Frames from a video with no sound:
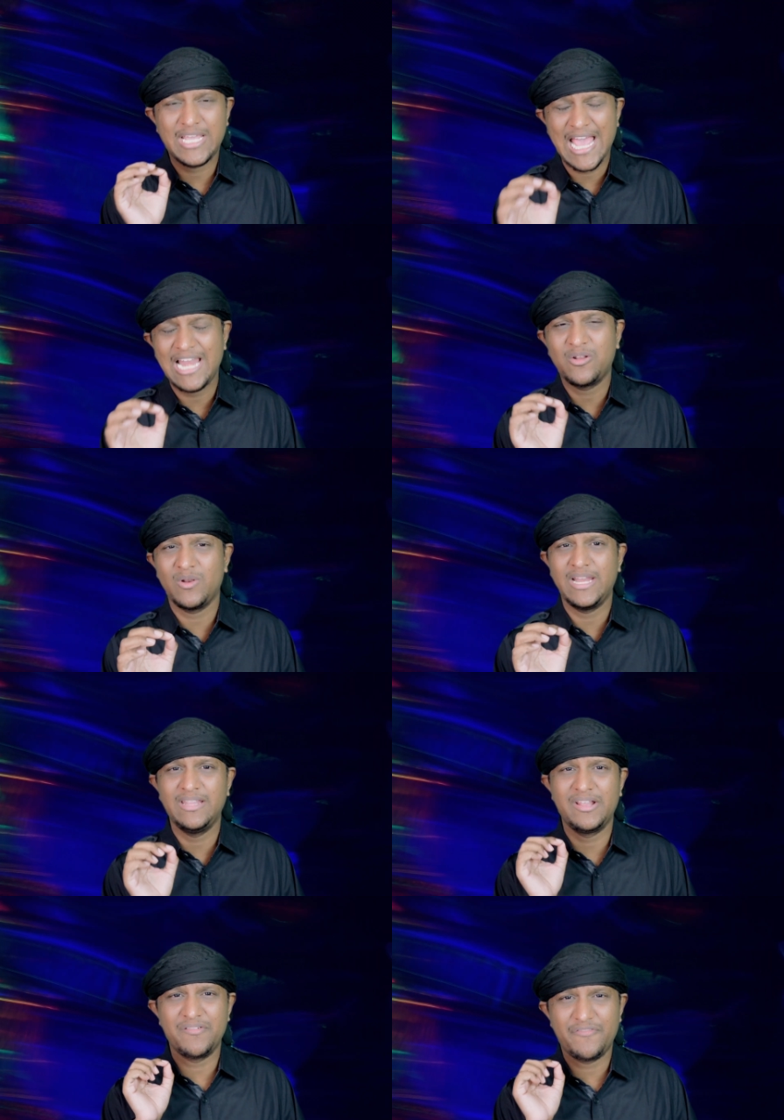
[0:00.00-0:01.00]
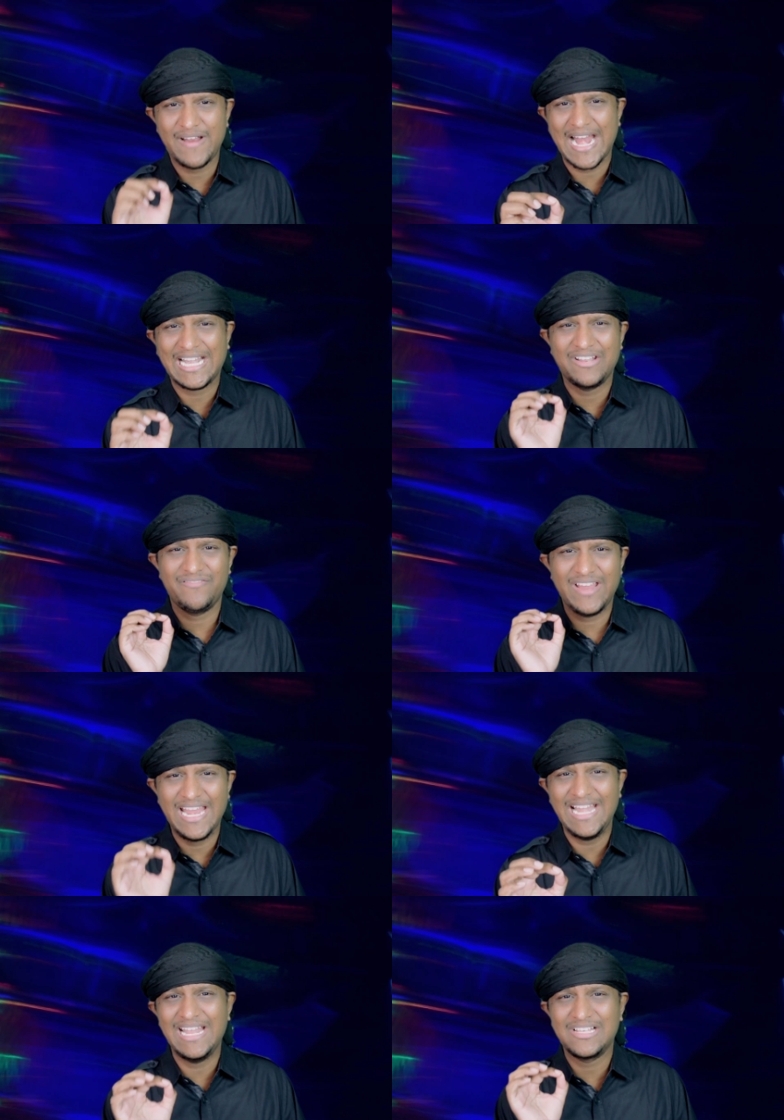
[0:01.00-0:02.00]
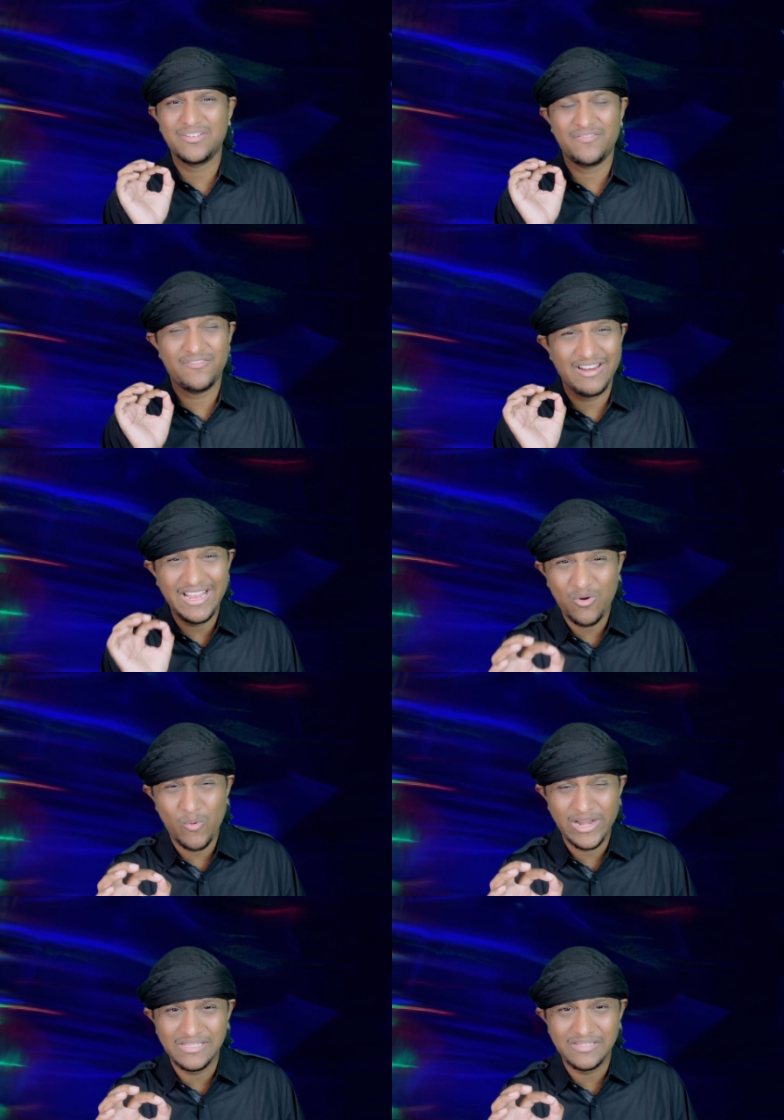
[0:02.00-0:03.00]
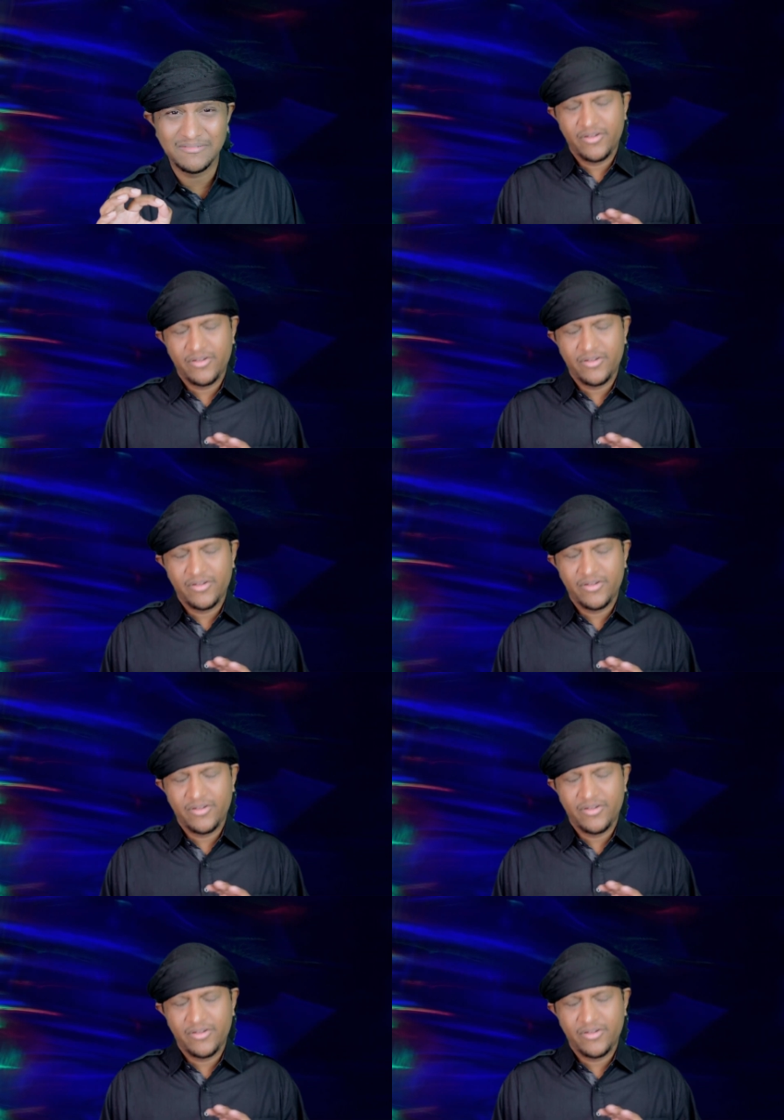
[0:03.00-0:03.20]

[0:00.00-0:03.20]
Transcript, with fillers: calculate the refractive index of liquids.